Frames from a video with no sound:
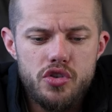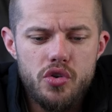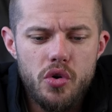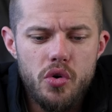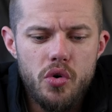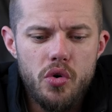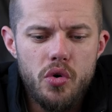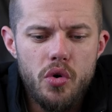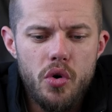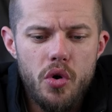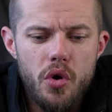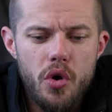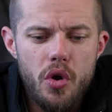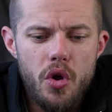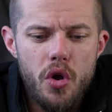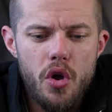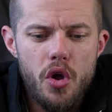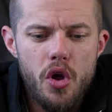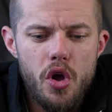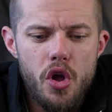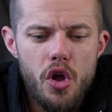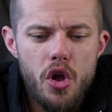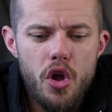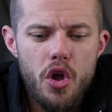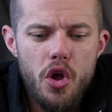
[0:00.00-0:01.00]
So
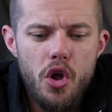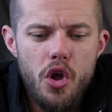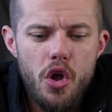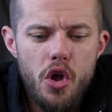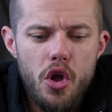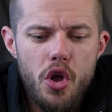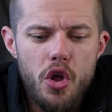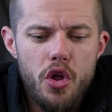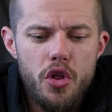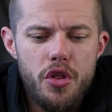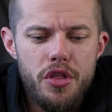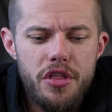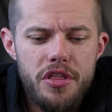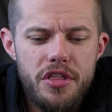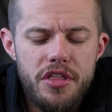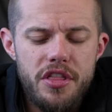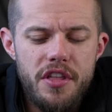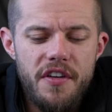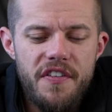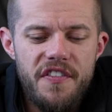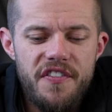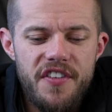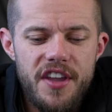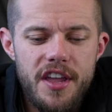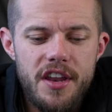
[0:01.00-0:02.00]

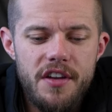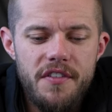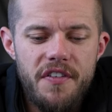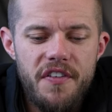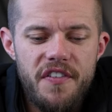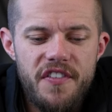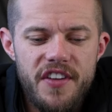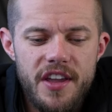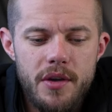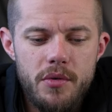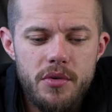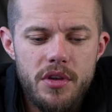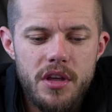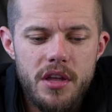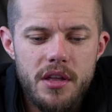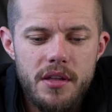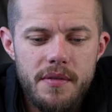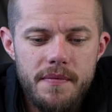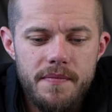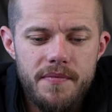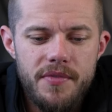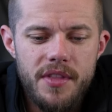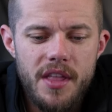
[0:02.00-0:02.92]
the fear of failure